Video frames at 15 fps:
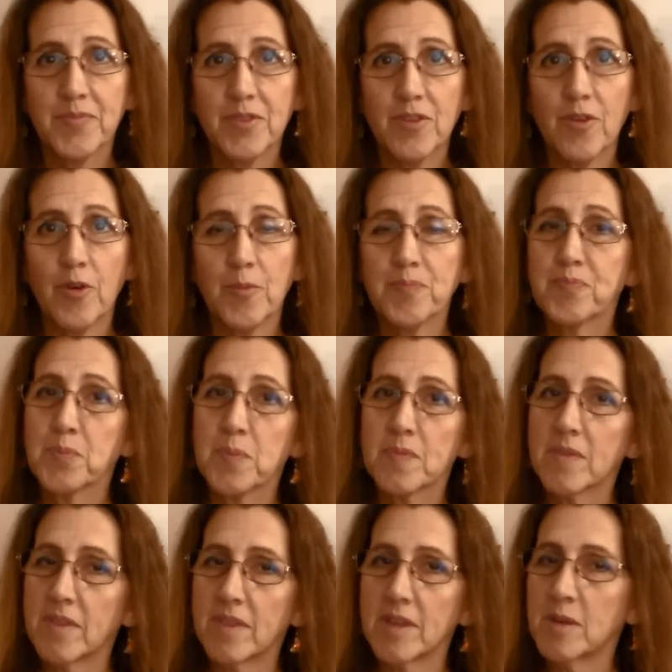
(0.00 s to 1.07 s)
So
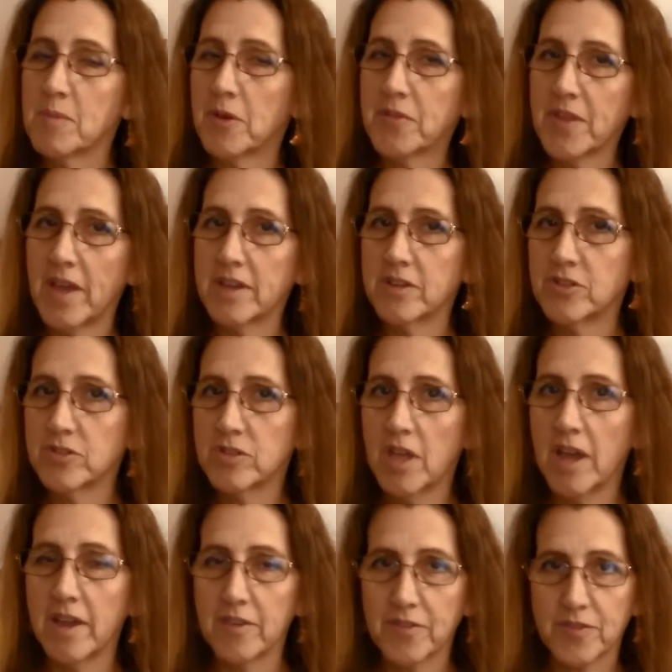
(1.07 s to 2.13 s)
think about that in your
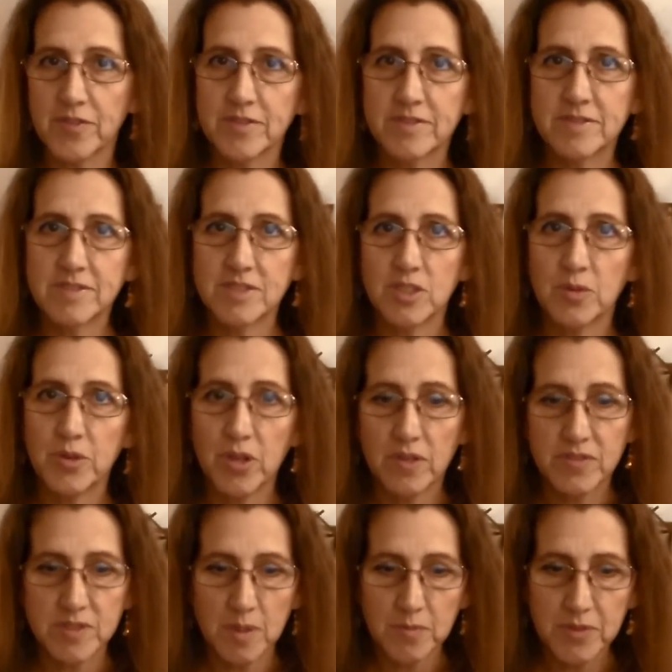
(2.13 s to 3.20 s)
life. I know we all
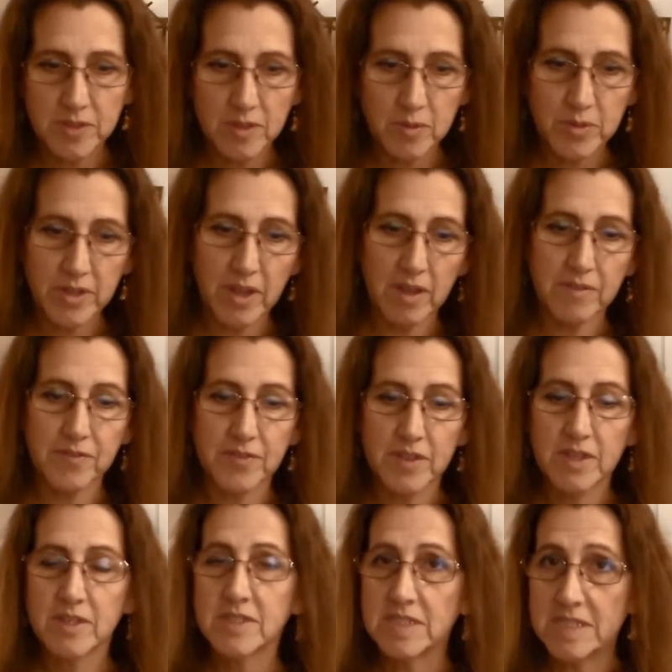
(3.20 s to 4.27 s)
have something that we have
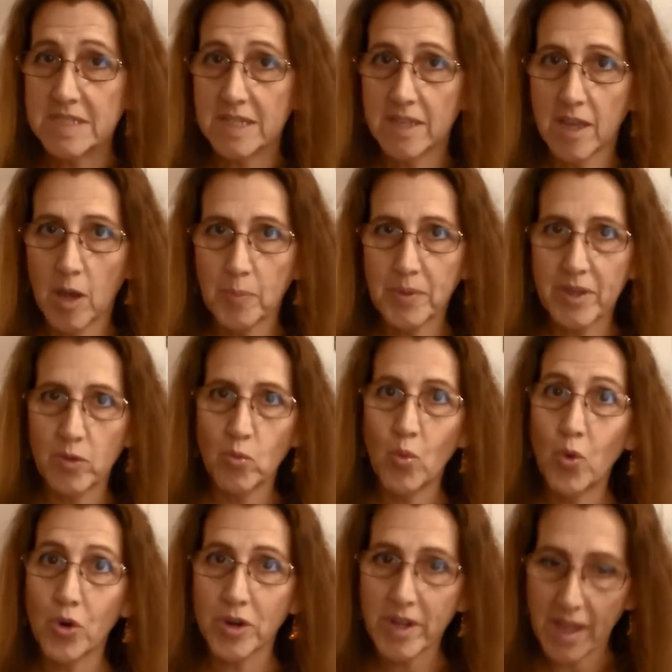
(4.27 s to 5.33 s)
to dig up and
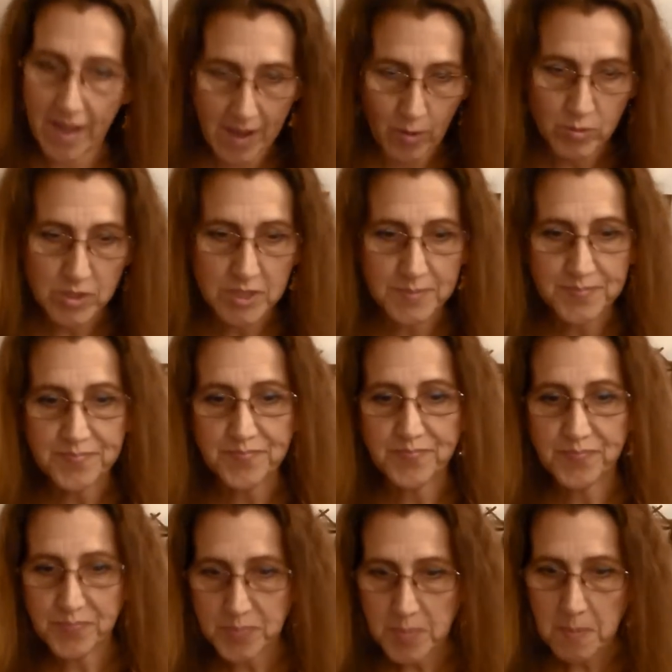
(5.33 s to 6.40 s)
work out
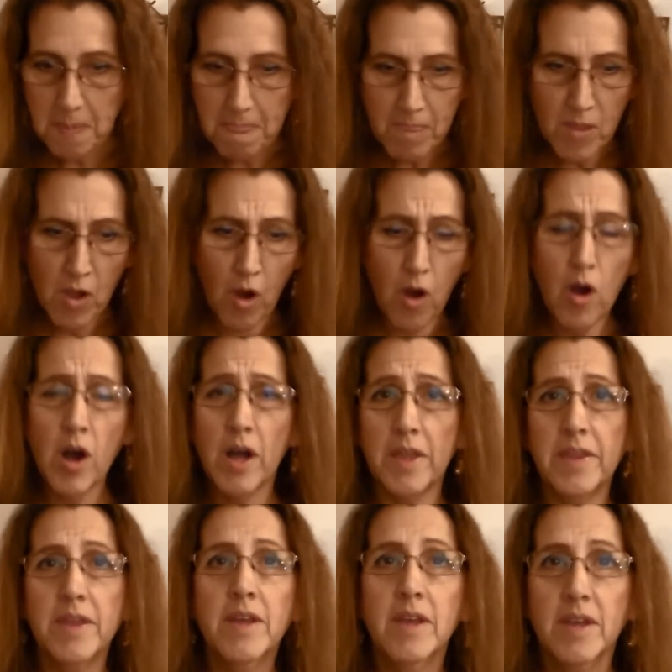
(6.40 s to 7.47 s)
on.
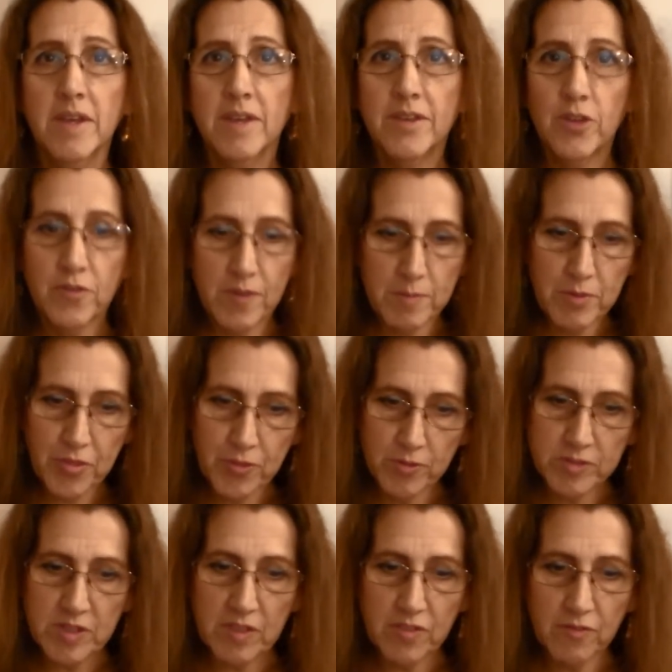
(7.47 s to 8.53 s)
November
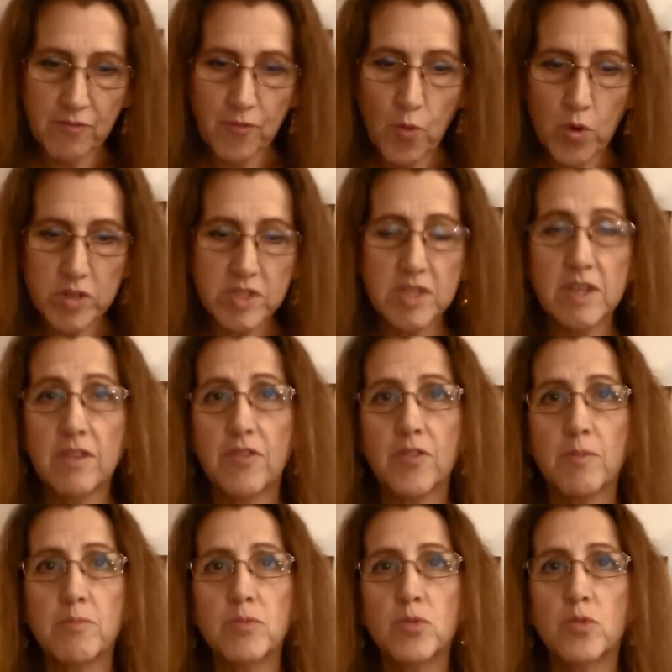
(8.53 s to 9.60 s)
13th and 14th,
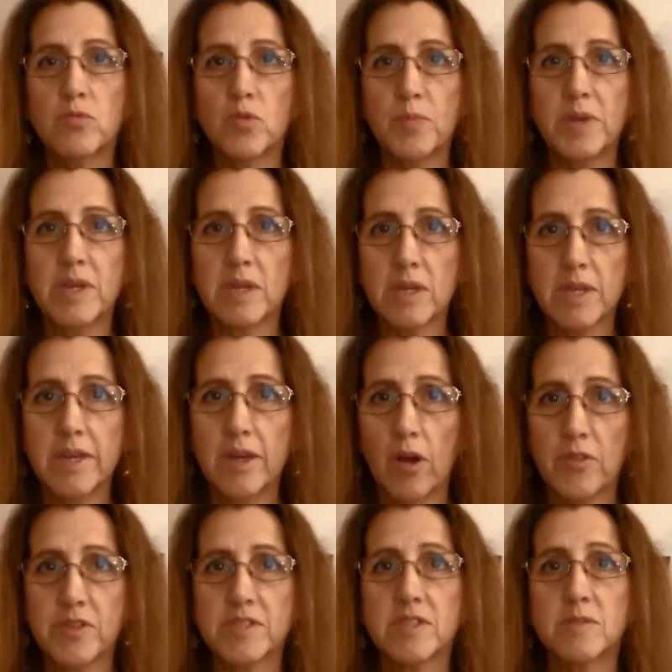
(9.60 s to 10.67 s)
the moon will be in
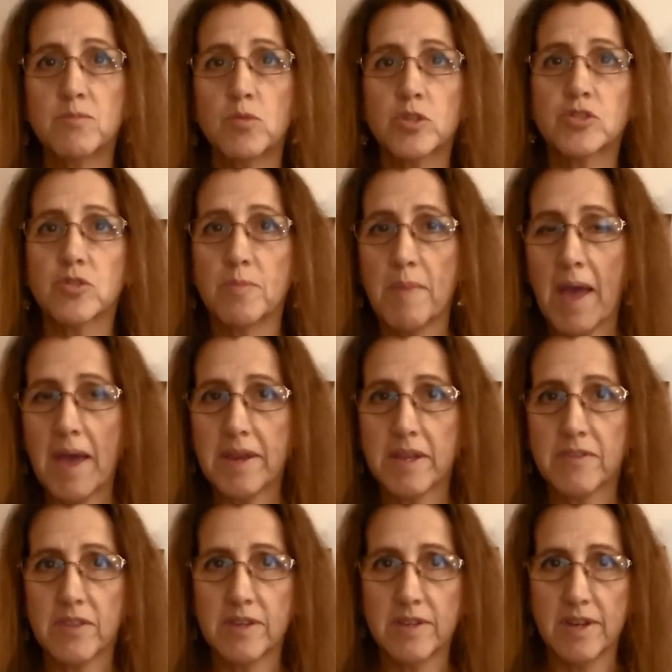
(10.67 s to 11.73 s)
Leo. This is more
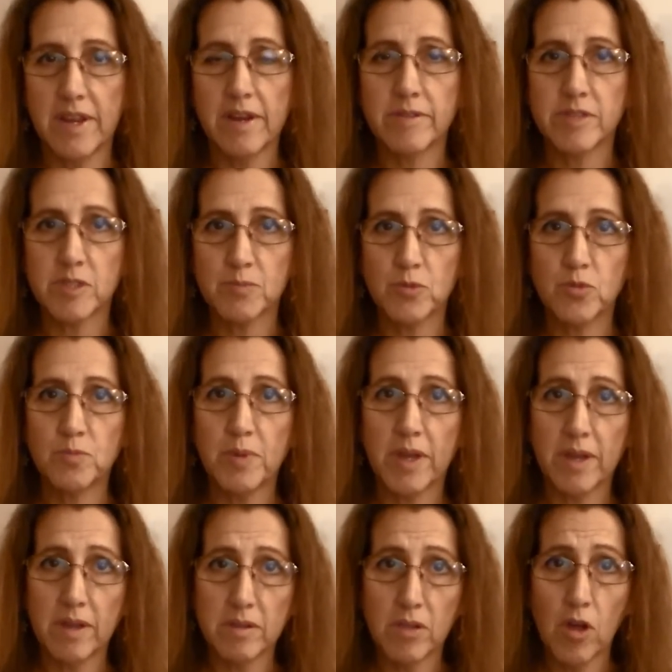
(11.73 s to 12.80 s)
dramatic than an Aries moon
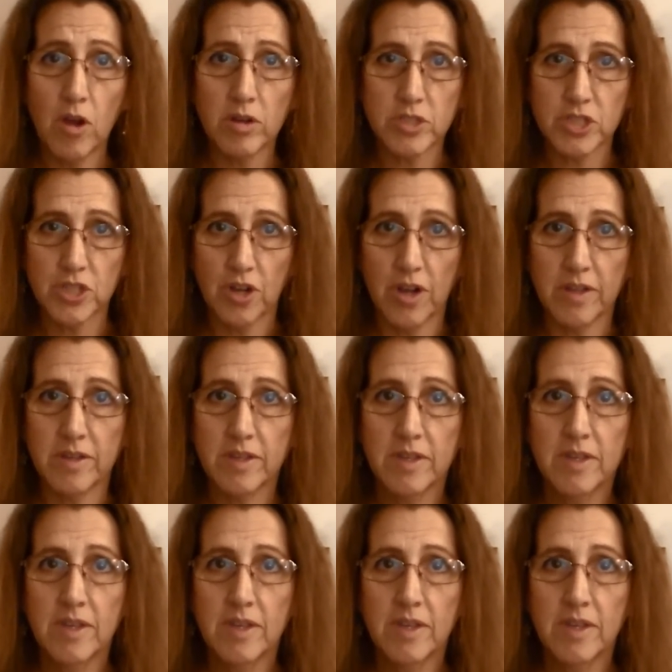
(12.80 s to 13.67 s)
by a long shot.